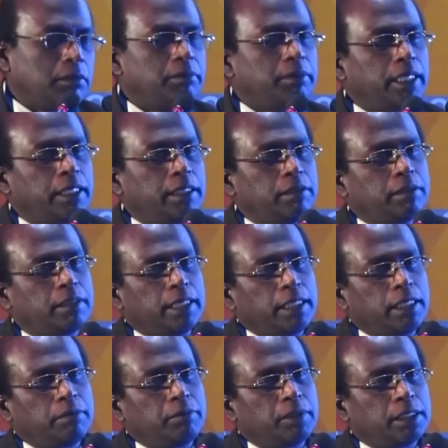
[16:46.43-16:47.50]
maybe 80 to
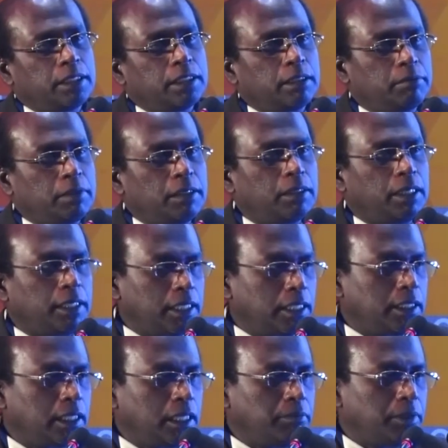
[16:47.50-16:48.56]
90%, sometimes
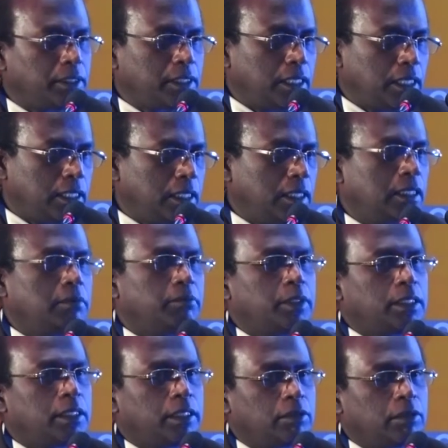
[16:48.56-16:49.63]
103%, 110%
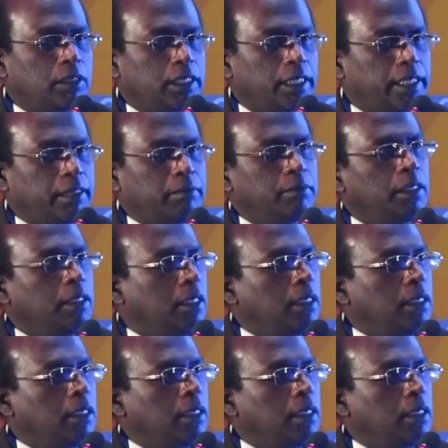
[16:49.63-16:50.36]
echocardiogram,